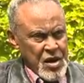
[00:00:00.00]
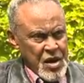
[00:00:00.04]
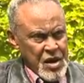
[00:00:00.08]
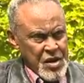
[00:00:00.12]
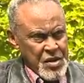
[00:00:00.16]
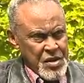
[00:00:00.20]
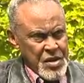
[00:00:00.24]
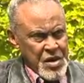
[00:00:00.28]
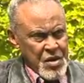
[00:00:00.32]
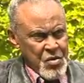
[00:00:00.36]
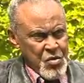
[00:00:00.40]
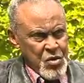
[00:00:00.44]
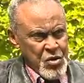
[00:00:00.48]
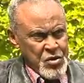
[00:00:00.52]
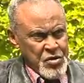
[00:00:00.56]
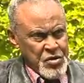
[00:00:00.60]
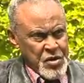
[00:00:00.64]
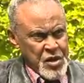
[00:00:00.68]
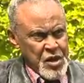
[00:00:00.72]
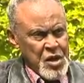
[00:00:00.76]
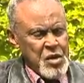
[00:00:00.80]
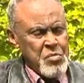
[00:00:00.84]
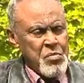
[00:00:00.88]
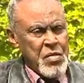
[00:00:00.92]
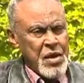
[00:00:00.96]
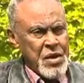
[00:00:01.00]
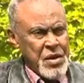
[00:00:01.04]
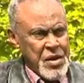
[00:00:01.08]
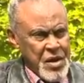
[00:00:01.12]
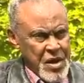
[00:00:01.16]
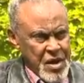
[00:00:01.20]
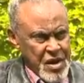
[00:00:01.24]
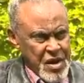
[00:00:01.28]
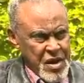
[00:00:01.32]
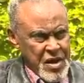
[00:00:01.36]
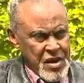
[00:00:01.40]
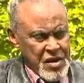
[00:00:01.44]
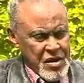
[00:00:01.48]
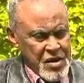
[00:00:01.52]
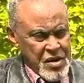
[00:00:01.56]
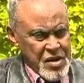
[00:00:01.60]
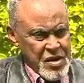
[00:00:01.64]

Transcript: and I was in Mandera,